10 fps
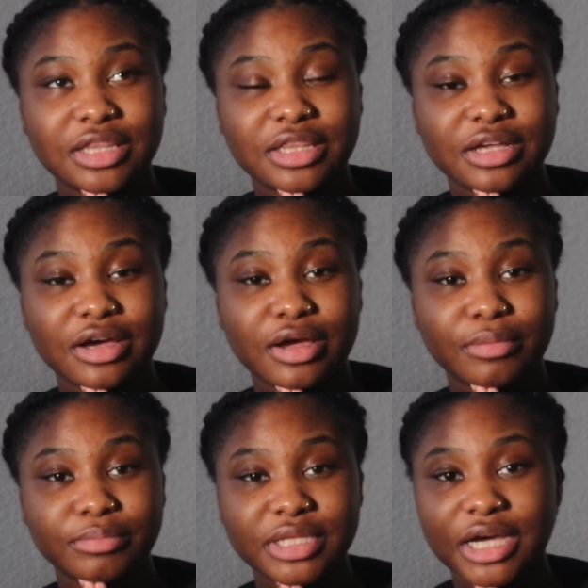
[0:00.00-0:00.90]
the, um,
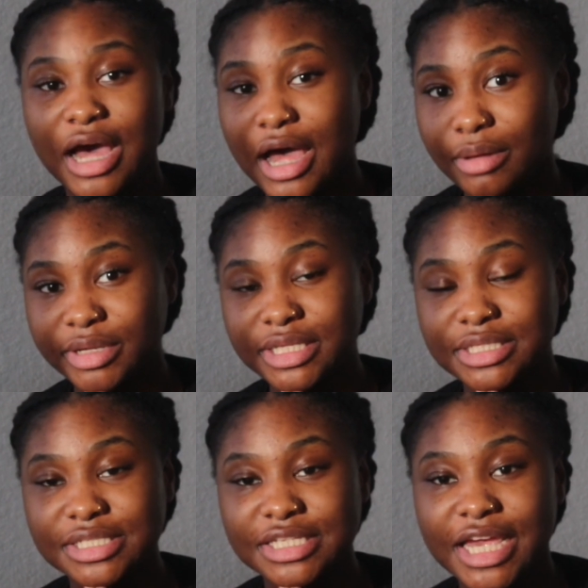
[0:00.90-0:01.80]
the
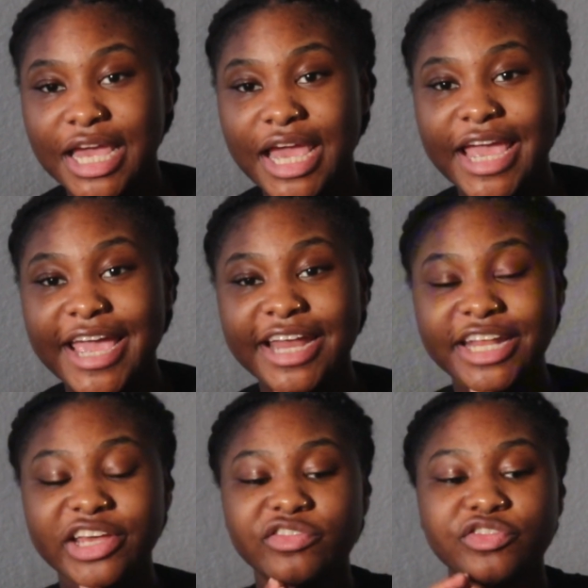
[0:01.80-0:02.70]
comments and
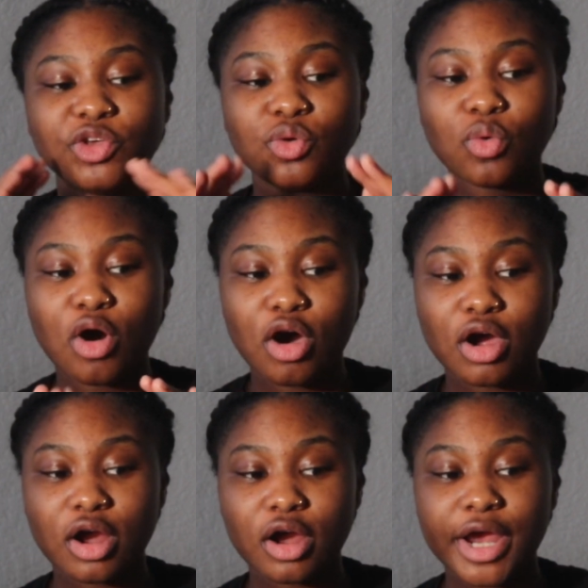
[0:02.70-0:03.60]
if you
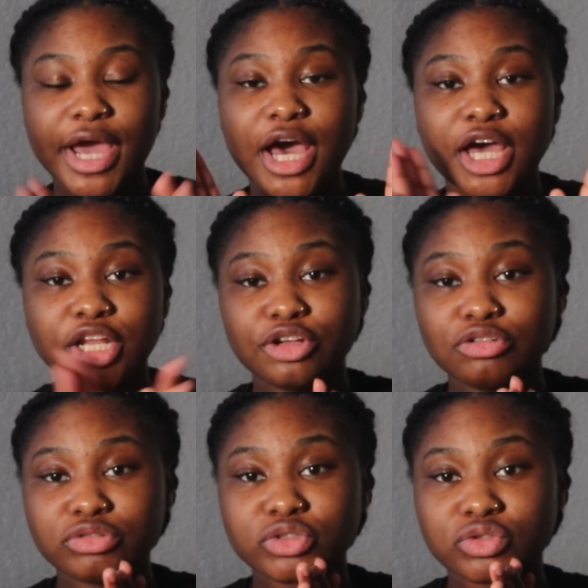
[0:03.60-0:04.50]
are a
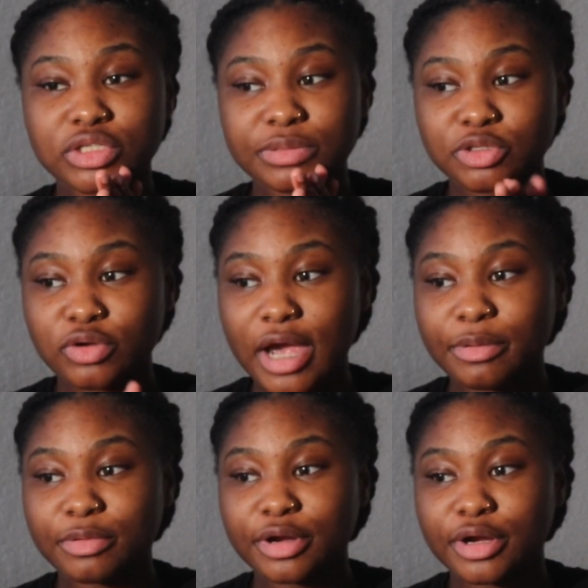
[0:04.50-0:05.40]
new
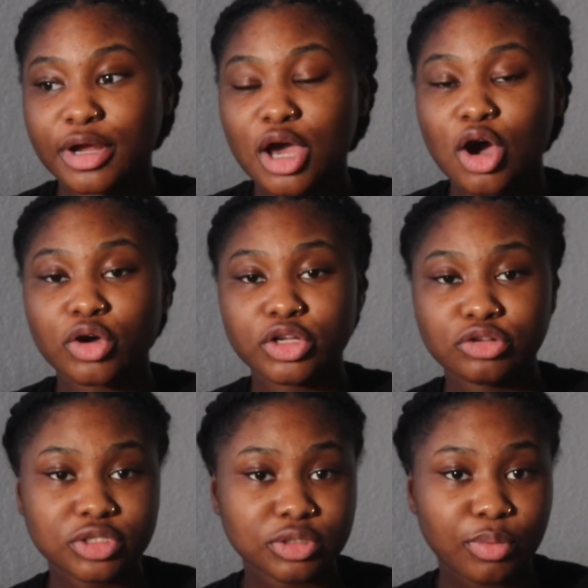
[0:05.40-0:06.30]
subscriber
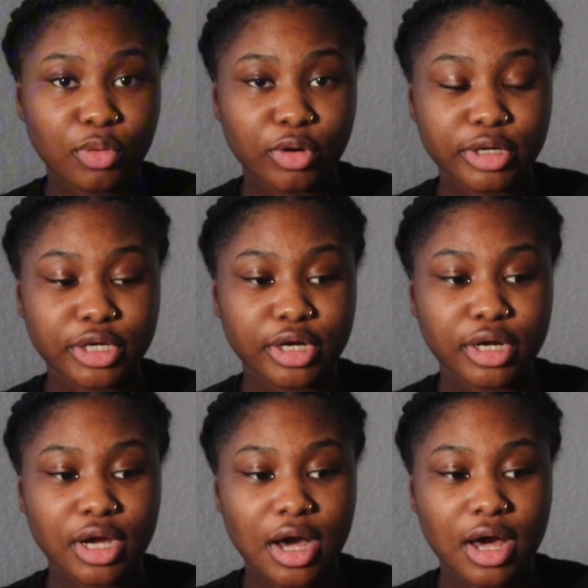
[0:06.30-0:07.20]
new
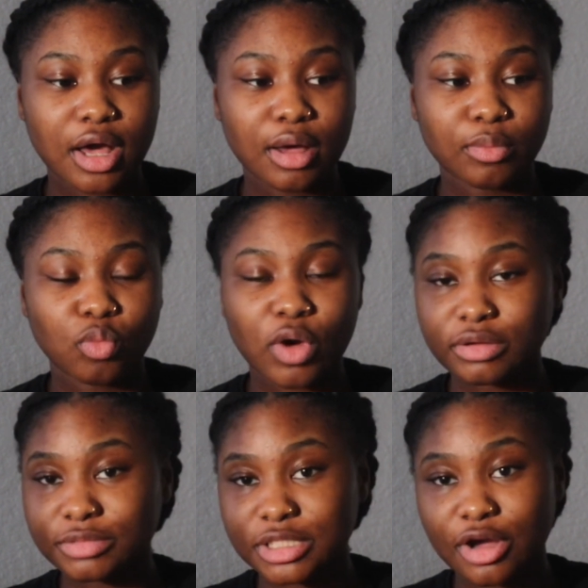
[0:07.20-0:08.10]
supporter um,
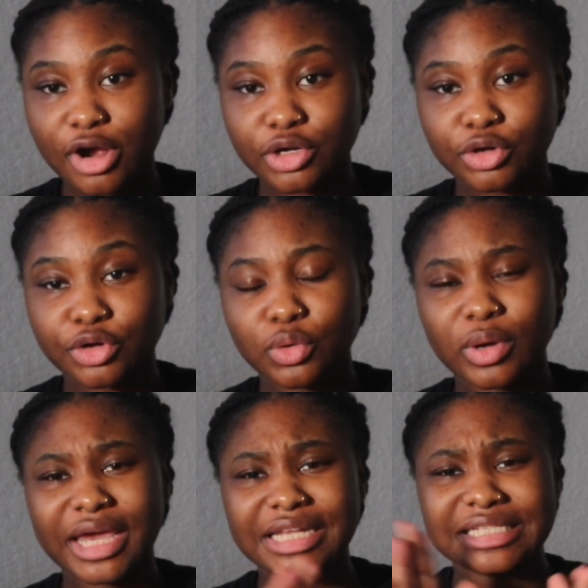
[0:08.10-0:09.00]
welcome to the art crew
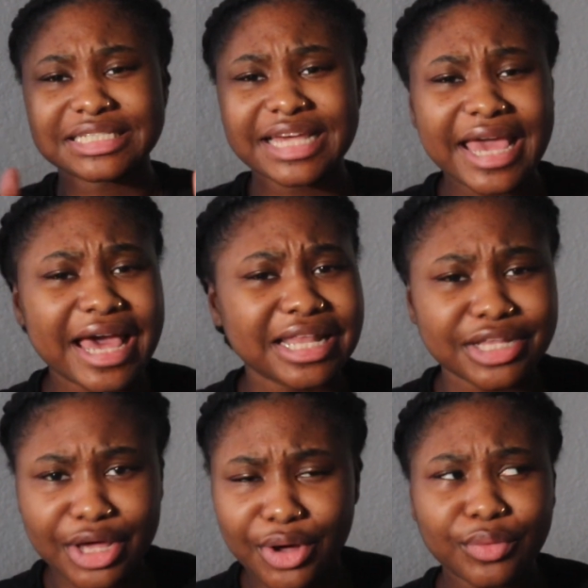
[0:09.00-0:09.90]
and say
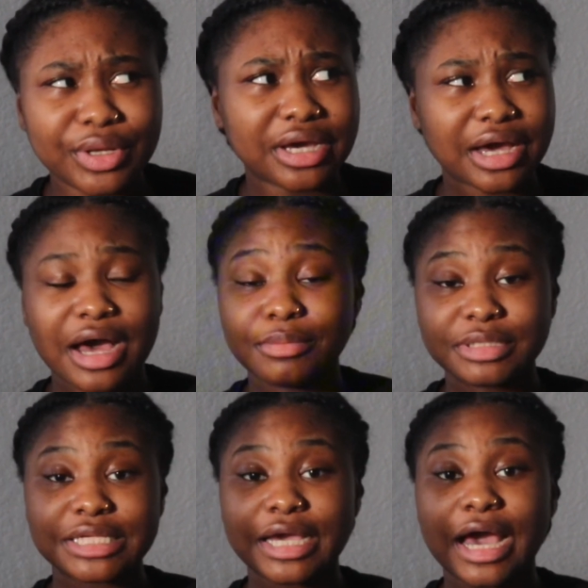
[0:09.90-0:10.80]
hello in the
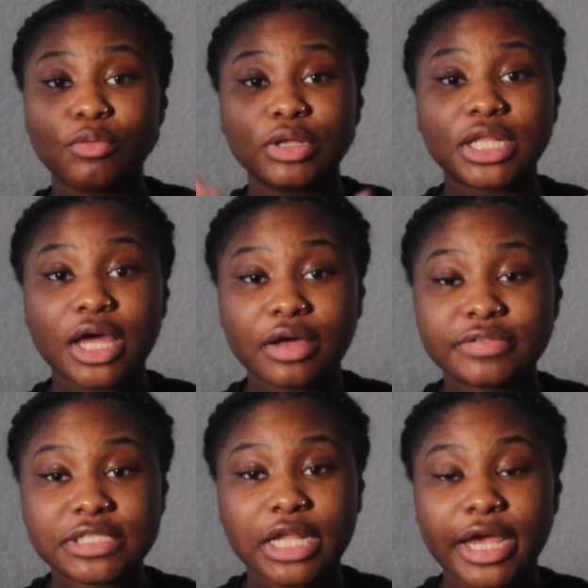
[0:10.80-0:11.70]
comments like I would
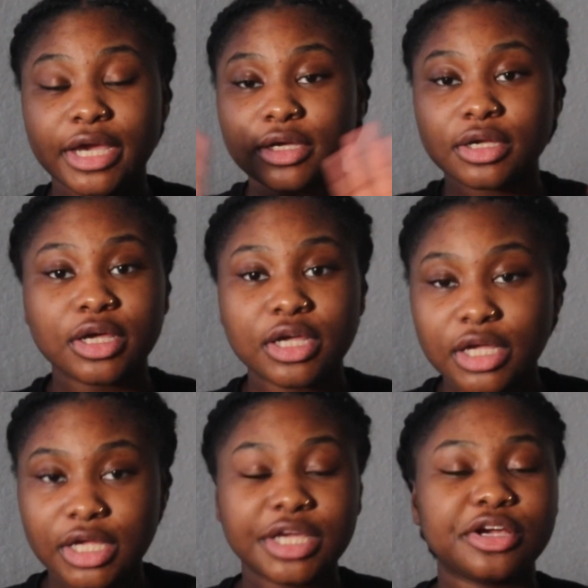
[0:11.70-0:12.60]
love to like
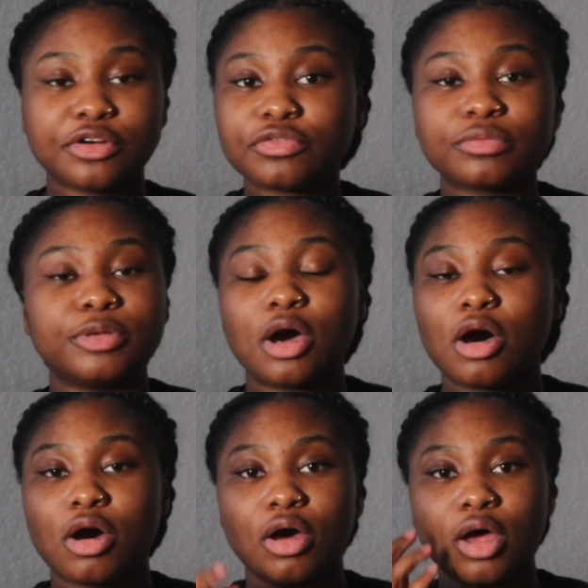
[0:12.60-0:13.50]
hear from
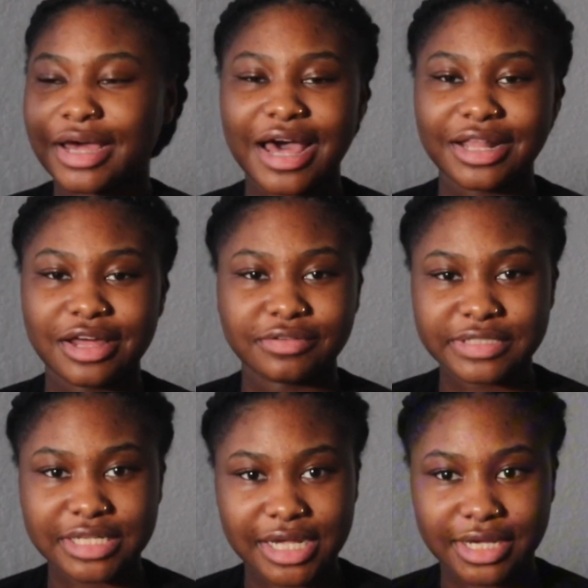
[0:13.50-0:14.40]
y'all I love
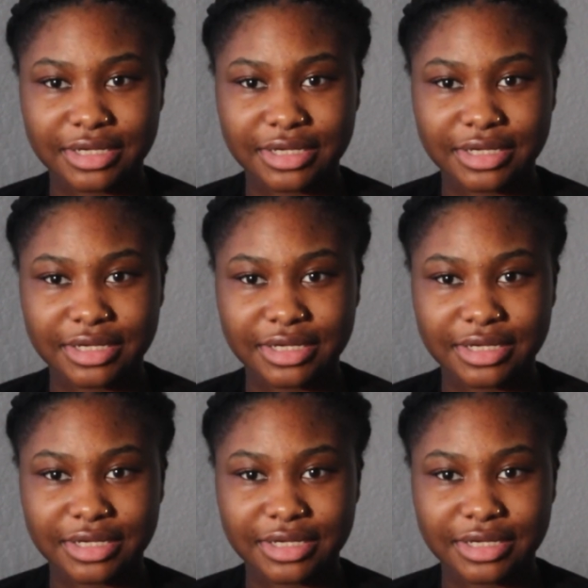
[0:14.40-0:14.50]
to like